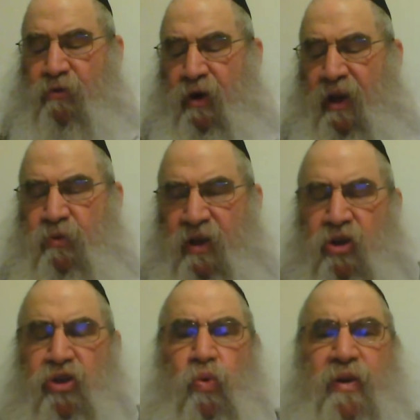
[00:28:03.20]
grapes and
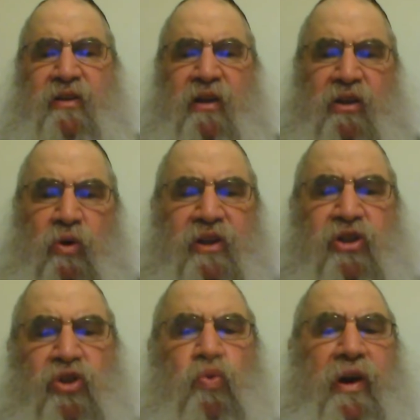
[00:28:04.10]
you're squeezing it. The
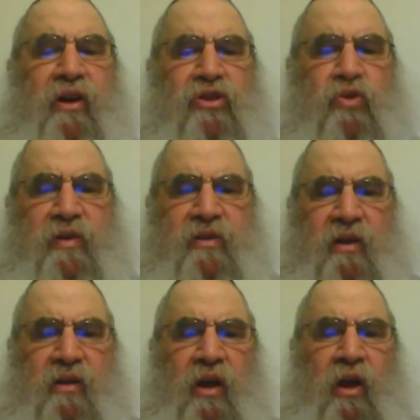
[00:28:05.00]
question is, where are you squeezing
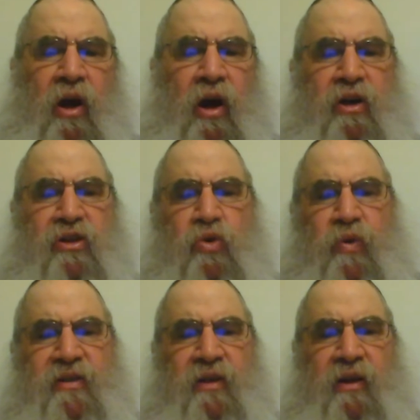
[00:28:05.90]
it? Are you
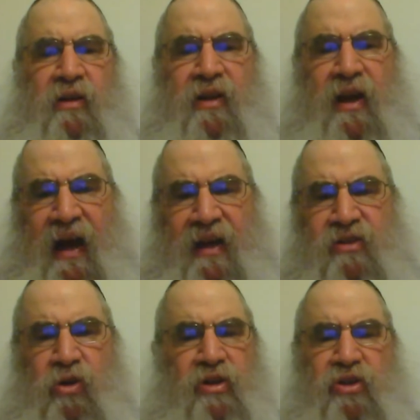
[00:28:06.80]
squeezing it in the
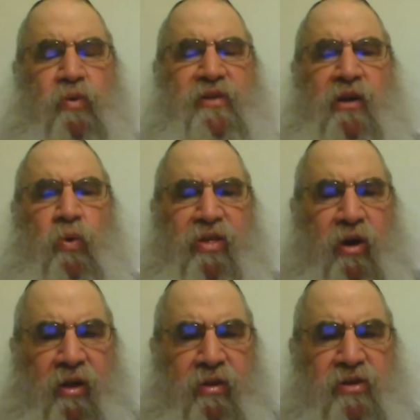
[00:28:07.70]
gas, or are you squeezing it with
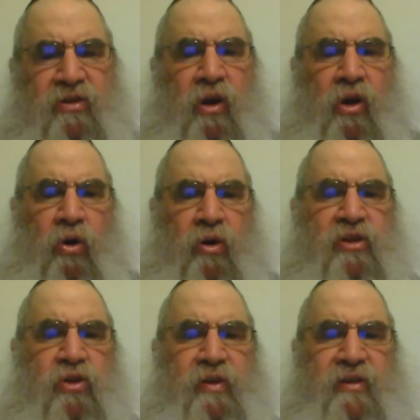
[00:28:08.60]
others, or are you
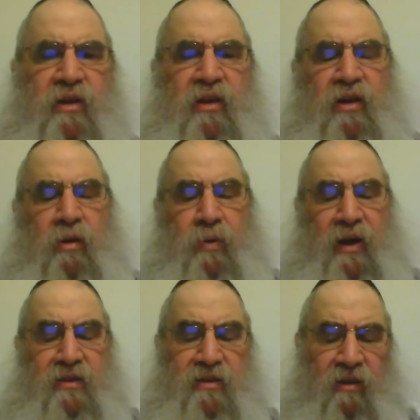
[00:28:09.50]
squeezing it by
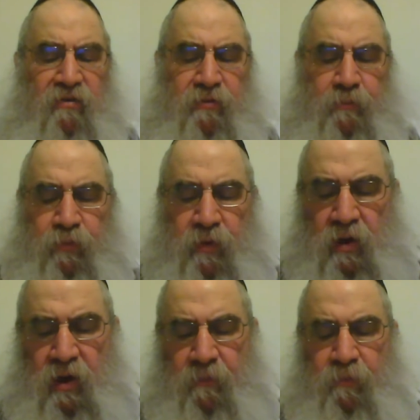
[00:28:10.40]
itself?
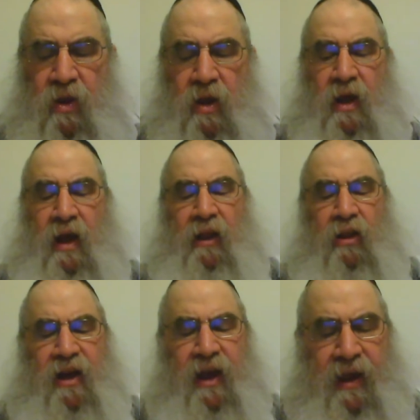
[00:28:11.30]
Yeah.
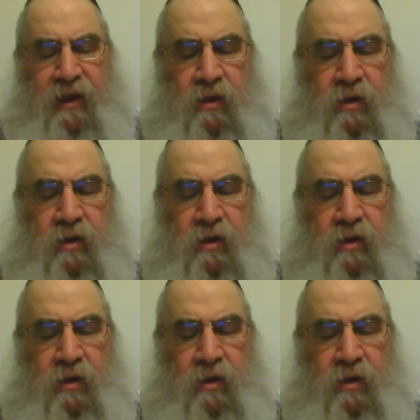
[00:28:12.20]
Halacha hei.